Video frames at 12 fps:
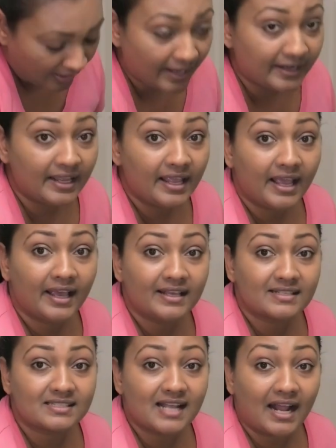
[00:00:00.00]
And here
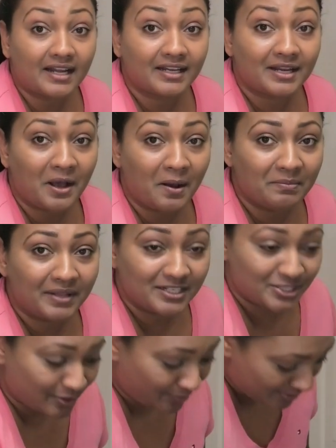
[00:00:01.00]
is that knob
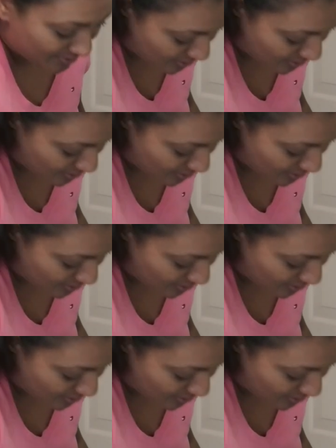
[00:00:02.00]
that you're going